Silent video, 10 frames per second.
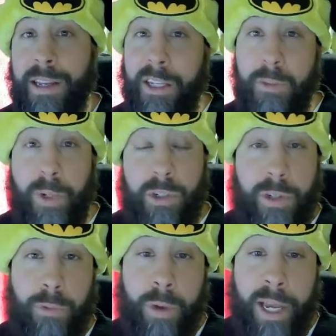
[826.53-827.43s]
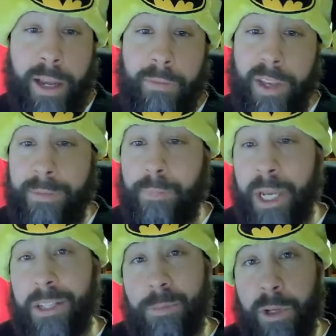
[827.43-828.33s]
especially if you have a
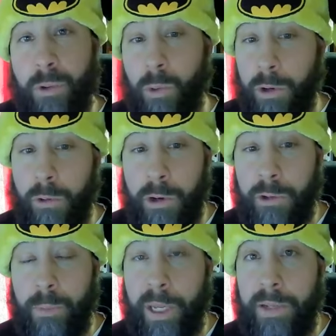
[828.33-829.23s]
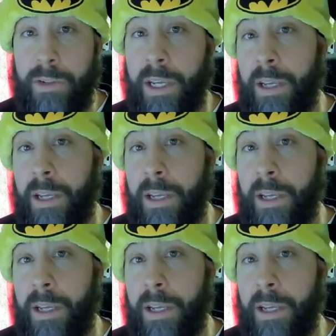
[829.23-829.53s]
basement or crawl space.